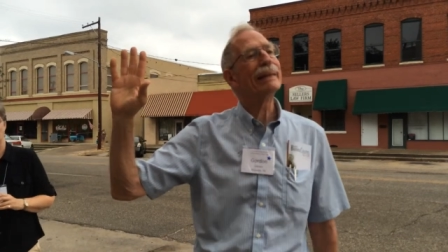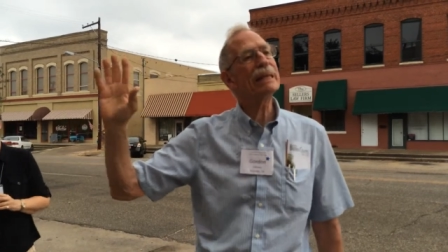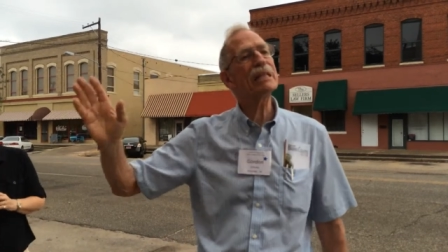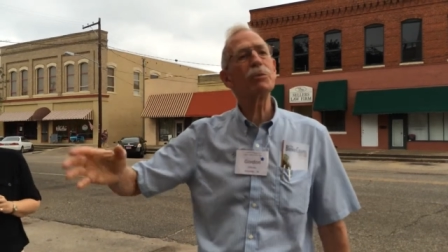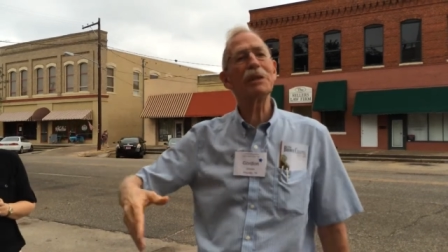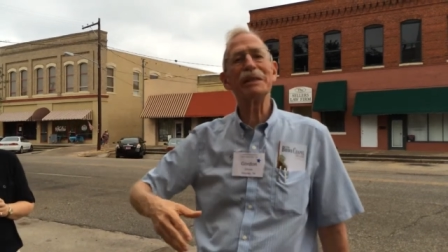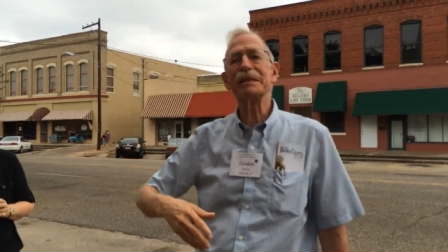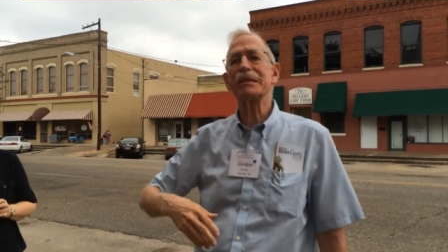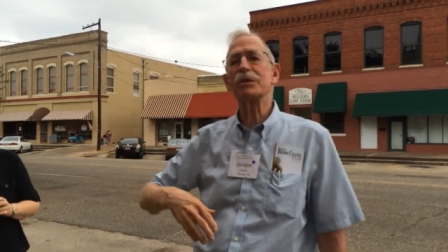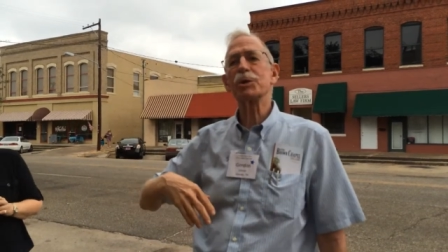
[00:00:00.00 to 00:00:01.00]
This
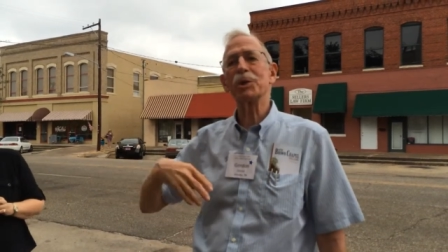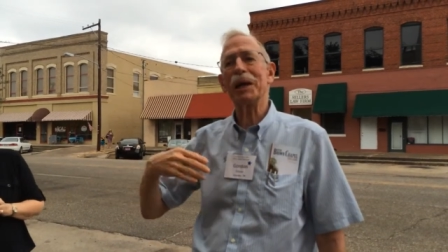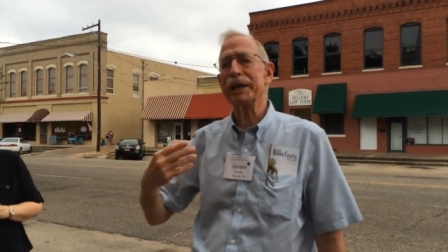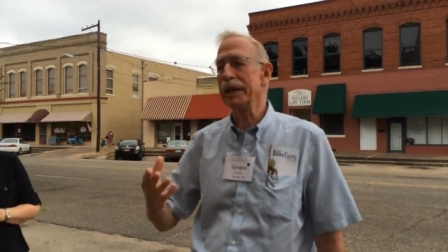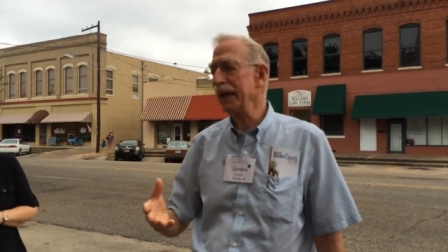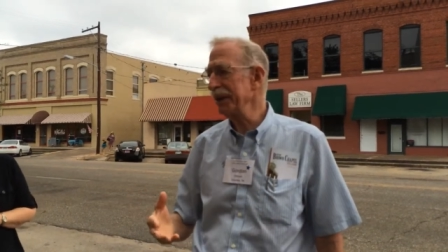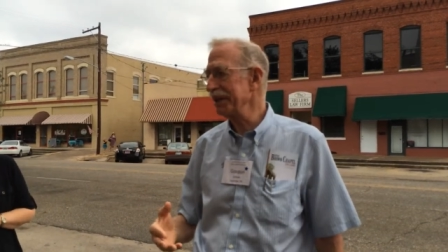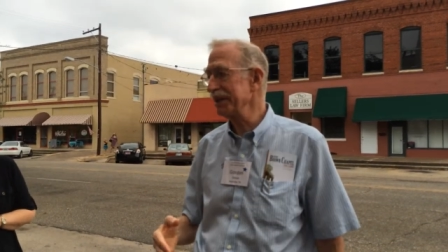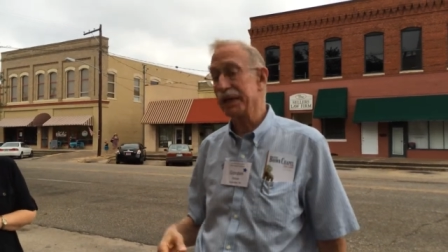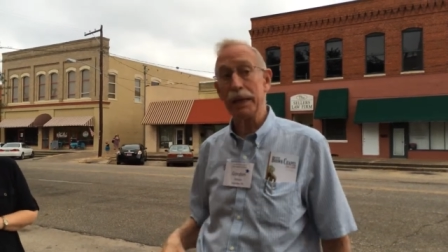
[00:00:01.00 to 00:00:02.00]
was trotted
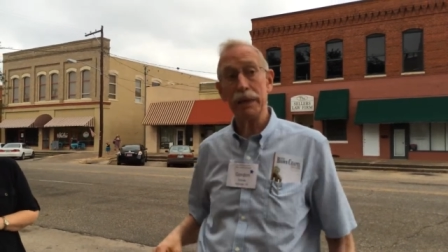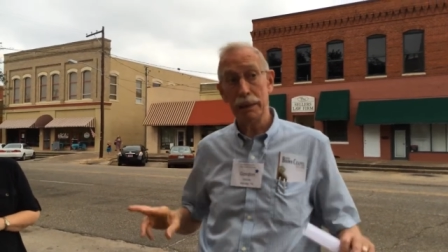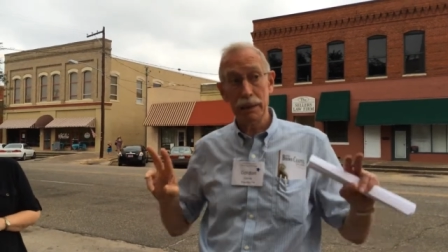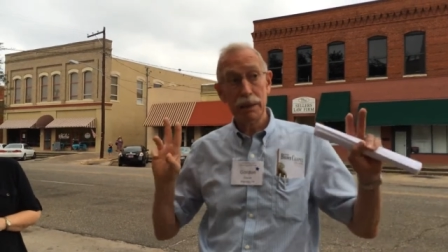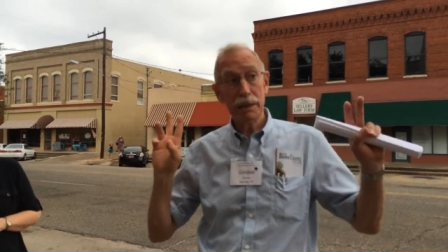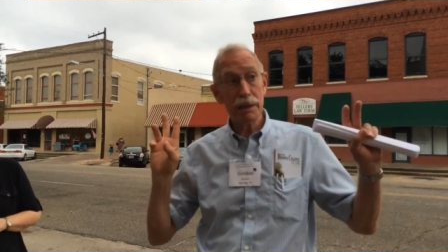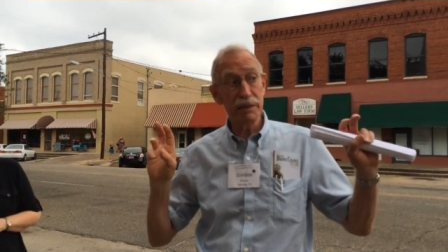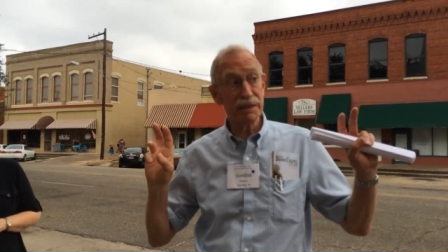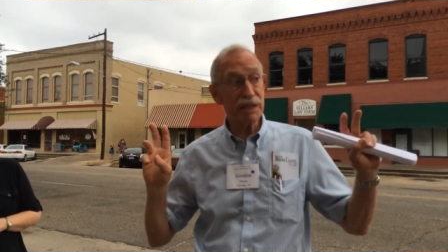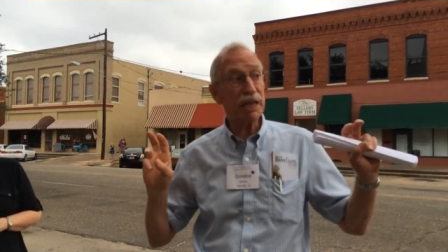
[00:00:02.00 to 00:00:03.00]
out as a
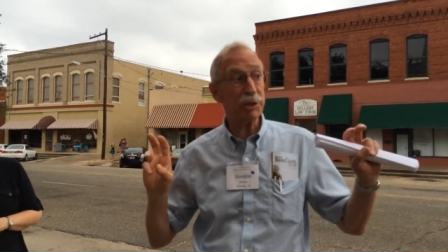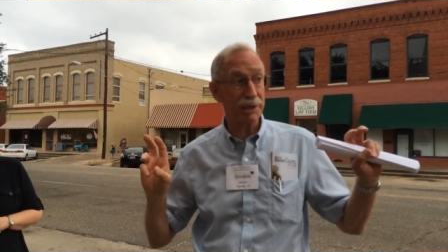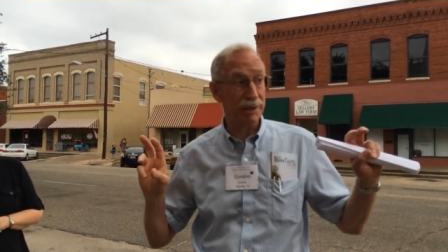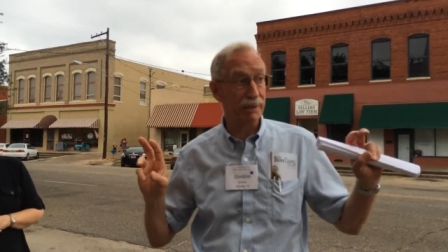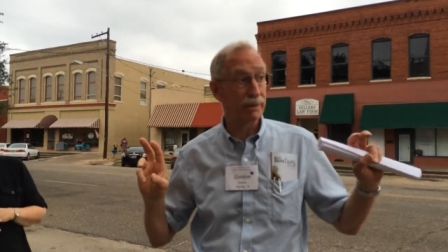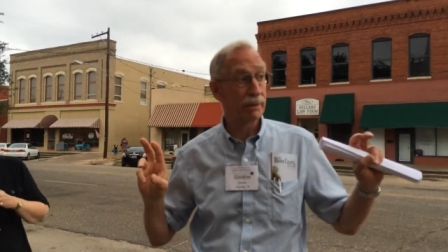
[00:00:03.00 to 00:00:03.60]
concession